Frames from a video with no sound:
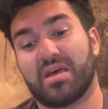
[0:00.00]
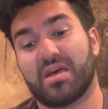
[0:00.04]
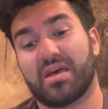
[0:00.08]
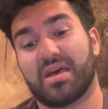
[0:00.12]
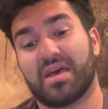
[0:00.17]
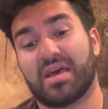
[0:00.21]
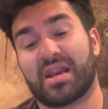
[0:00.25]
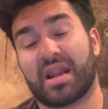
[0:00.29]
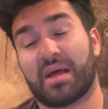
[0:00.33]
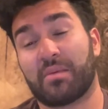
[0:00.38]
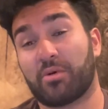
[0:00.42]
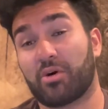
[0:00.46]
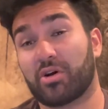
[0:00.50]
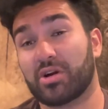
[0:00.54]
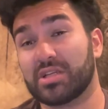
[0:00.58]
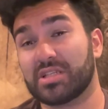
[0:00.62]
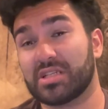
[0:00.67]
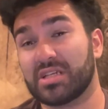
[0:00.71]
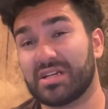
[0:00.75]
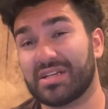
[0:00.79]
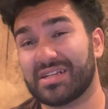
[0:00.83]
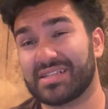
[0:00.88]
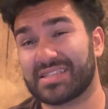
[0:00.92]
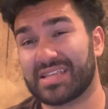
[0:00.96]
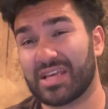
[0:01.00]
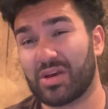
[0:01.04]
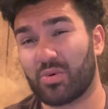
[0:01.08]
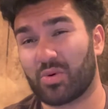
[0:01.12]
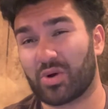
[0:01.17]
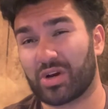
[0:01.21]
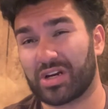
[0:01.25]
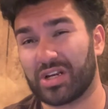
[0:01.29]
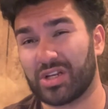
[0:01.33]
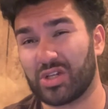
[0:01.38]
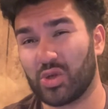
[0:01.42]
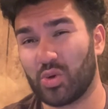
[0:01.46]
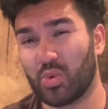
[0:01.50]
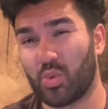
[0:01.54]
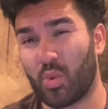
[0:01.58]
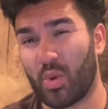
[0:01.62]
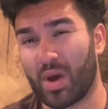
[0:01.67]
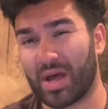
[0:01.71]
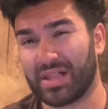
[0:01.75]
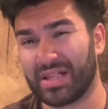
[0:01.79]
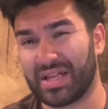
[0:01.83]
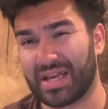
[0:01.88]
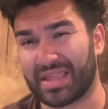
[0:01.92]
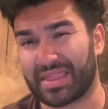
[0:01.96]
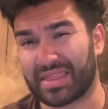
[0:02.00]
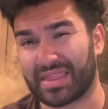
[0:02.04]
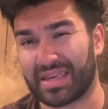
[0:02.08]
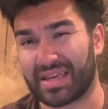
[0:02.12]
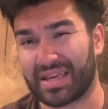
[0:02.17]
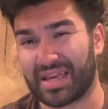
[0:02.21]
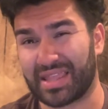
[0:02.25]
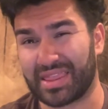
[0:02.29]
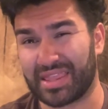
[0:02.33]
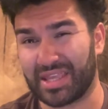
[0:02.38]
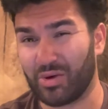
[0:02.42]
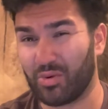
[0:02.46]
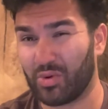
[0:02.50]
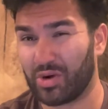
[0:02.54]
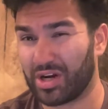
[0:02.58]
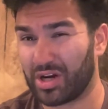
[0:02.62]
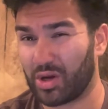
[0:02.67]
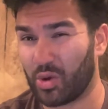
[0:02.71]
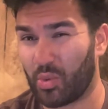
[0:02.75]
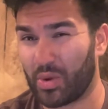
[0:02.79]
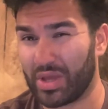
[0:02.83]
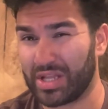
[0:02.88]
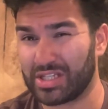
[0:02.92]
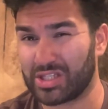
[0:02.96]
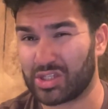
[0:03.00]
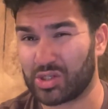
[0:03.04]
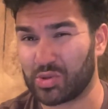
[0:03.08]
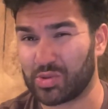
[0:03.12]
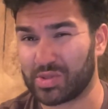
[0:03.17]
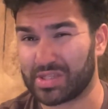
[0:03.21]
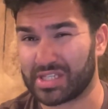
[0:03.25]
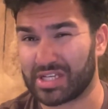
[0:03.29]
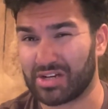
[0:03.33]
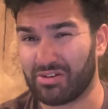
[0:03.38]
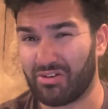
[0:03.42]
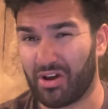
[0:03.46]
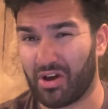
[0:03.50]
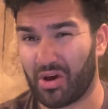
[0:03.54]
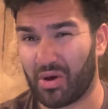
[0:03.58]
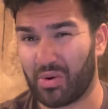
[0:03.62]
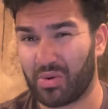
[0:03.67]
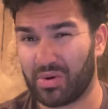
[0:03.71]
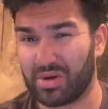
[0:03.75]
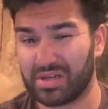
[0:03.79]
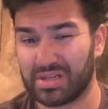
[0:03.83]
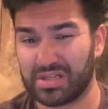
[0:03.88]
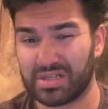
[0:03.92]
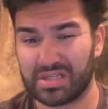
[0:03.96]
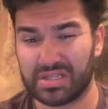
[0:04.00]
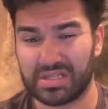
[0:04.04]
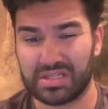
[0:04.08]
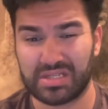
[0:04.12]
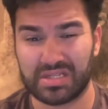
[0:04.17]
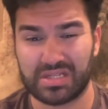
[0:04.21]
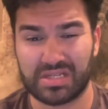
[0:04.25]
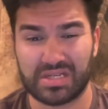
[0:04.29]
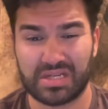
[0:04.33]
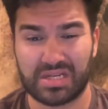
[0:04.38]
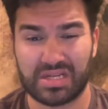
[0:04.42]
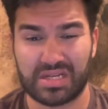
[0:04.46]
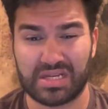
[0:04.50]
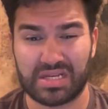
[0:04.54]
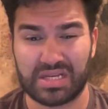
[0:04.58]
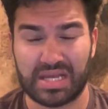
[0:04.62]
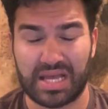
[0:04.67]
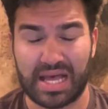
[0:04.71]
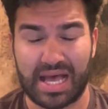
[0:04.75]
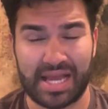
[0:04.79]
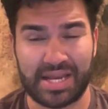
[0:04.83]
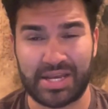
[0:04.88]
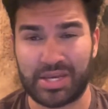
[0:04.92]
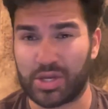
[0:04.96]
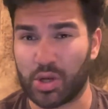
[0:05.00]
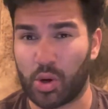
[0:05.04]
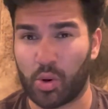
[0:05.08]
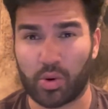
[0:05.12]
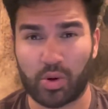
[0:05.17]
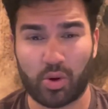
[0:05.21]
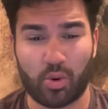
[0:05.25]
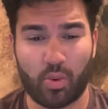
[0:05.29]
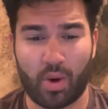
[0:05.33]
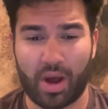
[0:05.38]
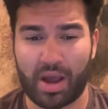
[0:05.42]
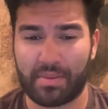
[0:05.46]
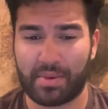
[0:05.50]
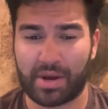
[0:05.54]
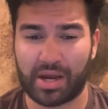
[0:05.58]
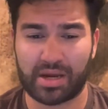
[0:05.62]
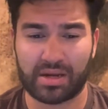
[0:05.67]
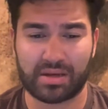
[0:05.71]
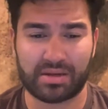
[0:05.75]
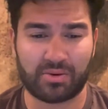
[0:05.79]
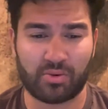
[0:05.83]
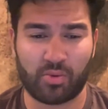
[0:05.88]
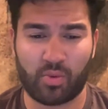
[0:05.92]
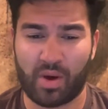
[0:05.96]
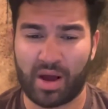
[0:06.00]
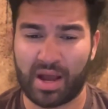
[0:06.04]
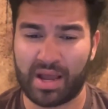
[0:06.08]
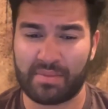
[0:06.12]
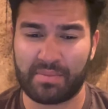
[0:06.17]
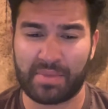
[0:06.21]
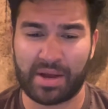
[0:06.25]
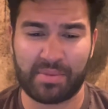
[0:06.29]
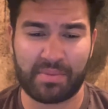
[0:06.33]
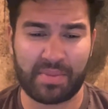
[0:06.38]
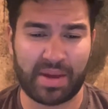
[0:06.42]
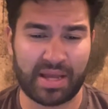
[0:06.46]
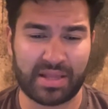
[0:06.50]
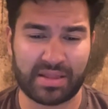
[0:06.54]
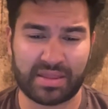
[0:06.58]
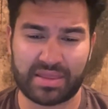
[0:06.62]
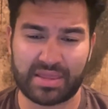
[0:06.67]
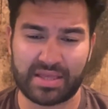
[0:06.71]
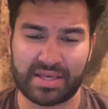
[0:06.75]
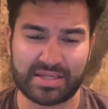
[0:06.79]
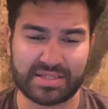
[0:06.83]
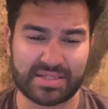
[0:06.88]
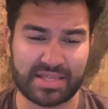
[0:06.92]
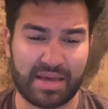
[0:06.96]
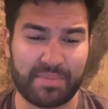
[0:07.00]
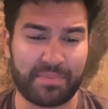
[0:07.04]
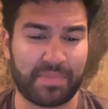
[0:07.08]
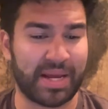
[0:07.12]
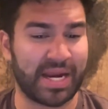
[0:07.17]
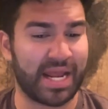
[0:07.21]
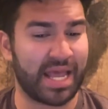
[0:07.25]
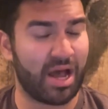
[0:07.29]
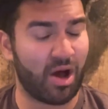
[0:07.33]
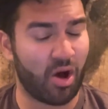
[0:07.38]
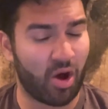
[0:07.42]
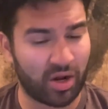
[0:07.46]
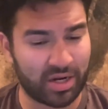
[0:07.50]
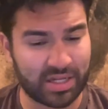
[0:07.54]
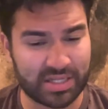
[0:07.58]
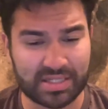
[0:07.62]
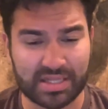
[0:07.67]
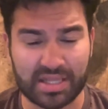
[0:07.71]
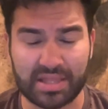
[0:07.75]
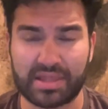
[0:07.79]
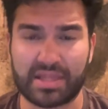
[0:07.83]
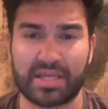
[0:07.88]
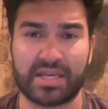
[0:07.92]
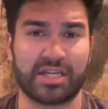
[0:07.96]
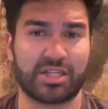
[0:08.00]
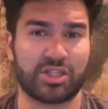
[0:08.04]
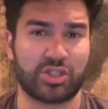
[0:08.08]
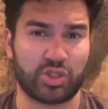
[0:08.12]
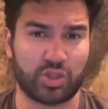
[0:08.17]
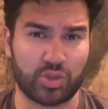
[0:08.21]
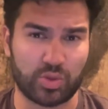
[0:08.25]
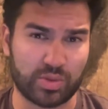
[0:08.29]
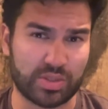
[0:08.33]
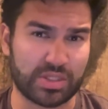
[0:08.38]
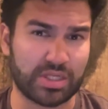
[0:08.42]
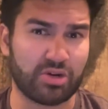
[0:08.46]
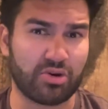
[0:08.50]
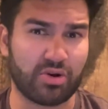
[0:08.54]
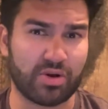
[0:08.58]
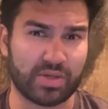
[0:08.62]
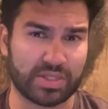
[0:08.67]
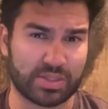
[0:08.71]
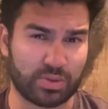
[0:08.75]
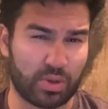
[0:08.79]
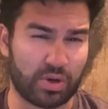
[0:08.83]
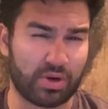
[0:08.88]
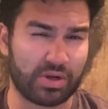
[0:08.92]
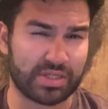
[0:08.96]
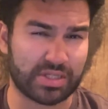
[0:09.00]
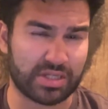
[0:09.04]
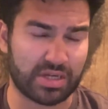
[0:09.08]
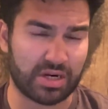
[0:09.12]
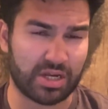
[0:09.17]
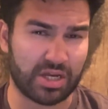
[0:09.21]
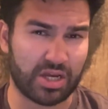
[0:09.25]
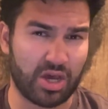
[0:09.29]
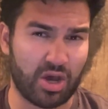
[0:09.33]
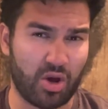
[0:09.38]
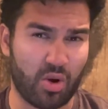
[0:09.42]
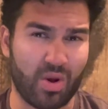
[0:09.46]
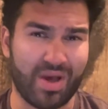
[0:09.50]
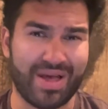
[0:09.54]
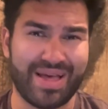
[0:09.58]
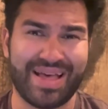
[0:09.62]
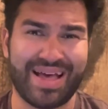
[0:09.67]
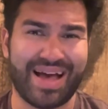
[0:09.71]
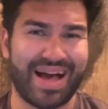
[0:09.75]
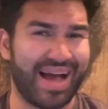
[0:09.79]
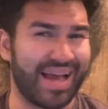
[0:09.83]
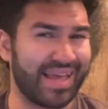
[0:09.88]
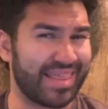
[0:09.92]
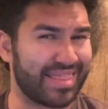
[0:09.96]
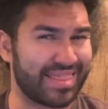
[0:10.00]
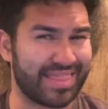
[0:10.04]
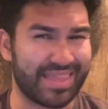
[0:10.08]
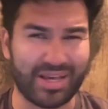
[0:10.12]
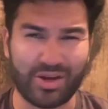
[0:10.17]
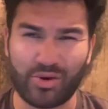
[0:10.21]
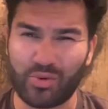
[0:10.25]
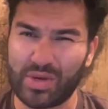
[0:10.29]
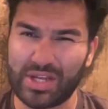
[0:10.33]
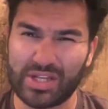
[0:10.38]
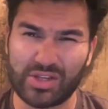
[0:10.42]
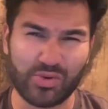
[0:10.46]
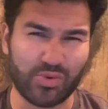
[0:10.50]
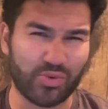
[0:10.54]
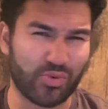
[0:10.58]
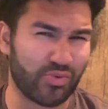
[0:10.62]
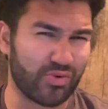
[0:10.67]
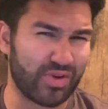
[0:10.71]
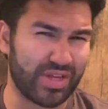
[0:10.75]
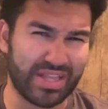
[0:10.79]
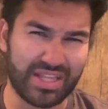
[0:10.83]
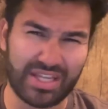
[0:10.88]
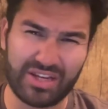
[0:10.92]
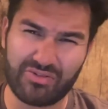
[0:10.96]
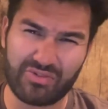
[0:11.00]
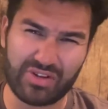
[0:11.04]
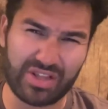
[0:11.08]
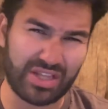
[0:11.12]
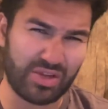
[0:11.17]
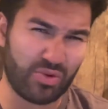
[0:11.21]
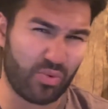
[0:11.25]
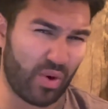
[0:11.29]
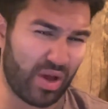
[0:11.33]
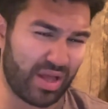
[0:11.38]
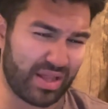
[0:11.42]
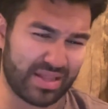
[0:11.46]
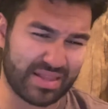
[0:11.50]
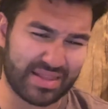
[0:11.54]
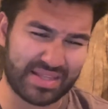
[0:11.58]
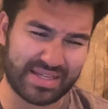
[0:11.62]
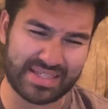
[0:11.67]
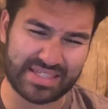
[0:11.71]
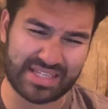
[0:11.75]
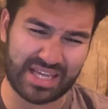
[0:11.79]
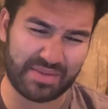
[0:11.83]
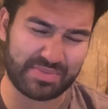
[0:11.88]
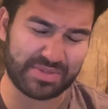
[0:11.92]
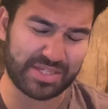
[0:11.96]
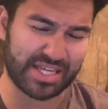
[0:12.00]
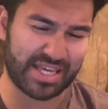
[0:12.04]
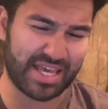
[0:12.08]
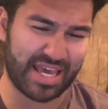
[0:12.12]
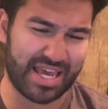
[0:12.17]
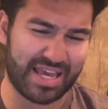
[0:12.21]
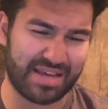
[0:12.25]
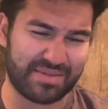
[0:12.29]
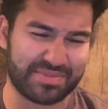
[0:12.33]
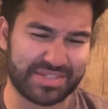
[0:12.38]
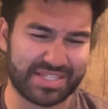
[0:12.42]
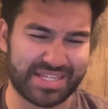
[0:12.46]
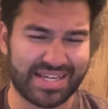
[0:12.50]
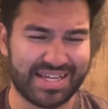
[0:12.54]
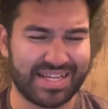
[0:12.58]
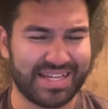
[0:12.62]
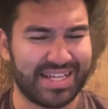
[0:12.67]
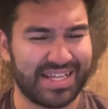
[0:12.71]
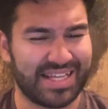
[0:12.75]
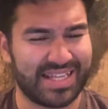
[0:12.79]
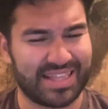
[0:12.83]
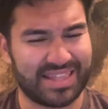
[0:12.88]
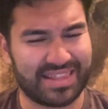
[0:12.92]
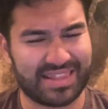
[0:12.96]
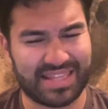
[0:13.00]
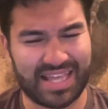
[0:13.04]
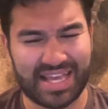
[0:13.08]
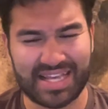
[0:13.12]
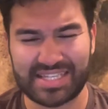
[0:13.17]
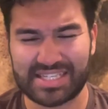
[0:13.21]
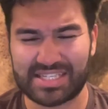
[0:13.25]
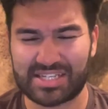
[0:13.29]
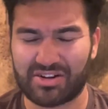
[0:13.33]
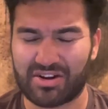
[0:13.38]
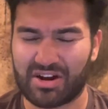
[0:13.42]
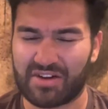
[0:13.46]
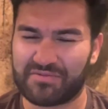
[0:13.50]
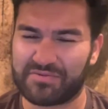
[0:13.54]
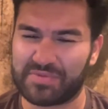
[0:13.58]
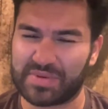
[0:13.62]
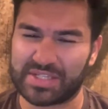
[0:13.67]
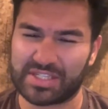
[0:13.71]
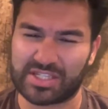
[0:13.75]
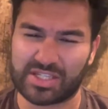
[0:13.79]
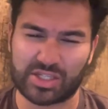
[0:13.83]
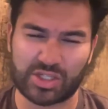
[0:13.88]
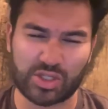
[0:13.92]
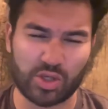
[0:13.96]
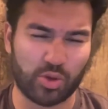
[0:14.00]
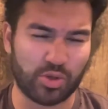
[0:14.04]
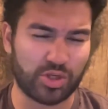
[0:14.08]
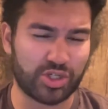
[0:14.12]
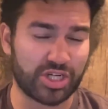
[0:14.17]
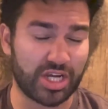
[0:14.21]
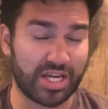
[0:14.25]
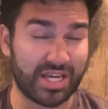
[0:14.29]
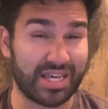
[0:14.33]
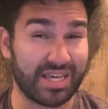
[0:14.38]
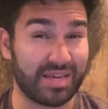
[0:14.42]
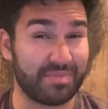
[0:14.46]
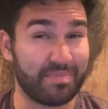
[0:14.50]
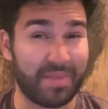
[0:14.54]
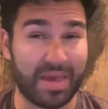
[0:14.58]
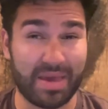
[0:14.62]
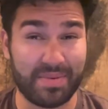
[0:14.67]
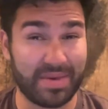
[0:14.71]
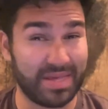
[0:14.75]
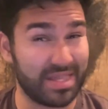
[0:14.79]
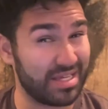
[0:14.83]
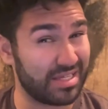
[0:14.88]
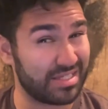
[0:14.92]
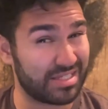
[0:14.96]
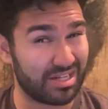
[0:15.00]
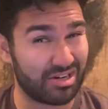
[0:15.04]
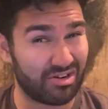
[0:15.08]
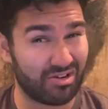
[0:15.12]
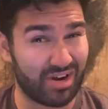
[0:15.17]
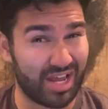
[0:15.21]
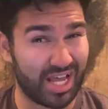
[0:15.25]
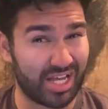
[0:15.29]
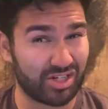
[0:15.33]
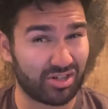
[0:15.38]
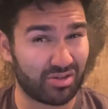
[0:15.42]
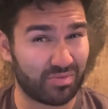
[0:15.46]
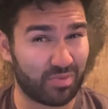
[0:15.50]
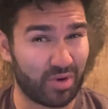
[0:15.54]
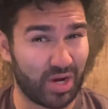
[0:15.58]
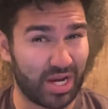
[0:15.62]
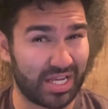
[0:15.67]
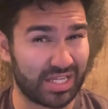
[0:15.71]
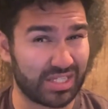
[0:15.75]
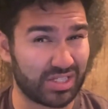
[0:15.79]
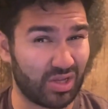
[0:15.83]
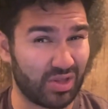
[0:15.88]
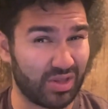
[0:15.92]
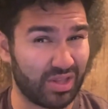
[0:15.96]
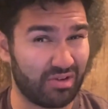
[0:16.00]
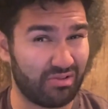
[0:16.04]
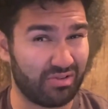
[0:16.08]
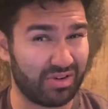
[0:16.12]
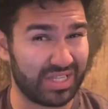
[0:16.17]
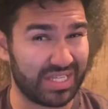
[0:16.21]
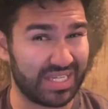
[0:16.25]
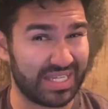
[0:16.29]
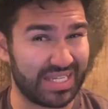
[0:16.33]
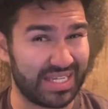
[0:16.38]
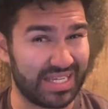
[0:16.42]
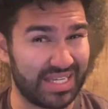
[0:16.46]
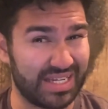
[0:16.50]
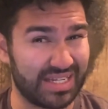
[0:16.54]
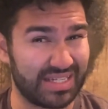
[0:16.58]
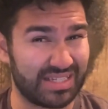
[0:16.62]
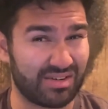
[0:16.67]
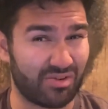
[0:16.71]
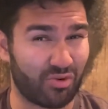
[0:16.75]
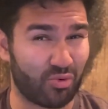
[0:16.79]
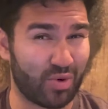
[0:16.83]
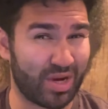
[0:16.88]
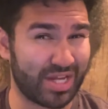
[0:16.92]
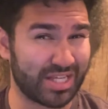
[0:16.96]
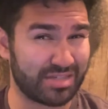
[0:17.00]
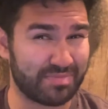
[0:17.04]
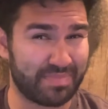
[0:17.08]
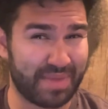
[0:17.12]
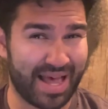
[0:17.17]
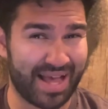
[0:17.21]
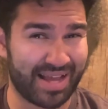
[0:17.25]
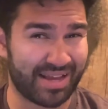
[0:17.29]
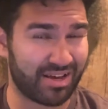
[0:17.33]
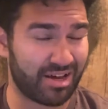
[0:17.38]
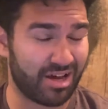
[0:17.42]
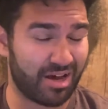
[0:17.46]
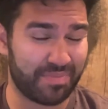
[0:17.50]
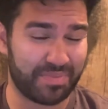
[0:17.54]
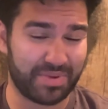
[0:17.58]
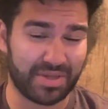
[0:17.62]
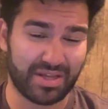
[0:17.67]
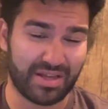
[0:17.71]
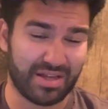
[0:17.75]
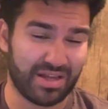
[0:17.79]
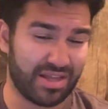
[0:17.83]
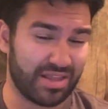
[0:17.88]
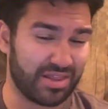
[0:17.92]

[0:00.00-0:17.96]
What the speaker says: And I'm honestly going to say we're going to do well, I think. I think we're going to win 2-0. I don't know why my mind thinks that, but I honestly think 2-0 is where it's going to go. I think we do really, really well in these types of games. Leicester have been so shaky. Maybe this international break is all they really needed to rest back up.